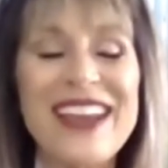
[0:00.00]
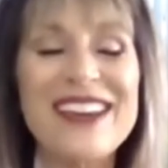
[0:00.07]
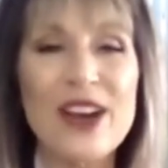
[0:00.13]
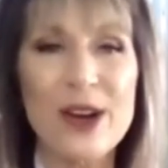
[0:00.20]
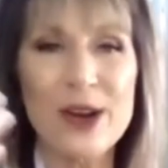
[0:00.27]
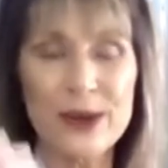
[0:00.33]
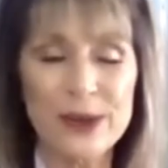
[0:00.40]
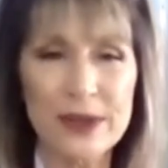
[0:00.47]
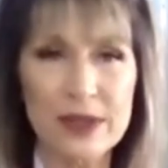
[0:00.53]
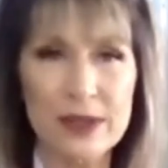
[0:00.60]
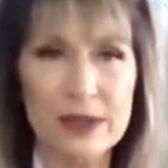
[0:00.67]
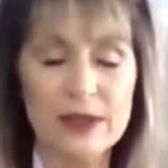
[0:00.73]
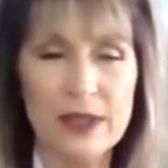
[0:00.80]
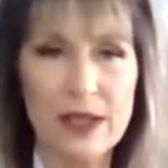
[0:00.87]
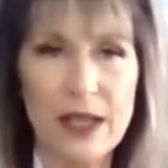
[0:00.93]
know
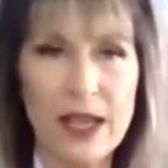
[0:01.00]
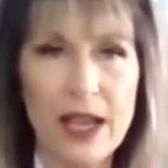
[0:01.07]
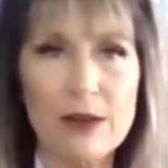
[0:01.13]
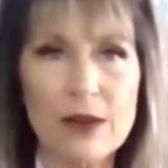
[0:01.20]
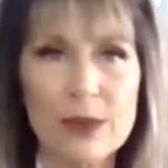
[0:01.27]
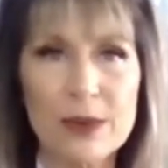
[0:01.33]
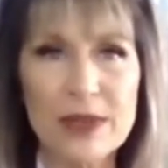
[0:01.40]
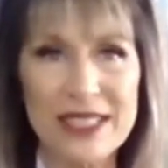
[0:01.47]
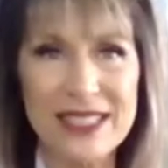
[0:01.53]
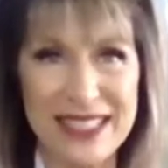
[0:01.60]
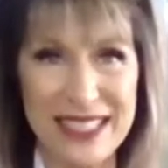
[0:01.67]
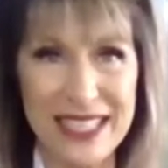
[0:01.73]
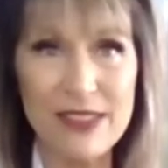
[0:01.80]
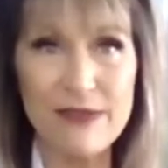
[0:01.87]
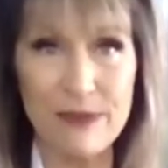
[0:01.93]
how to
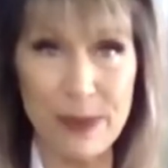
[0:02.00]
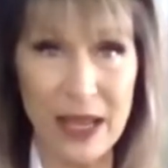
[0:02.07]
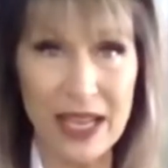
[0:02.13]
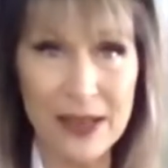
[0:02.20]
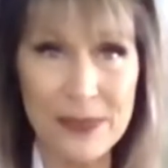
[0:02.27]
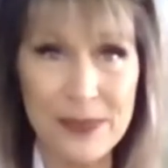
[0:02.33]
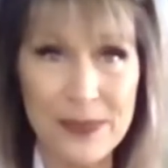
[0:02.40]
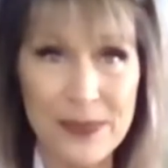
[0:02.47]
receive me,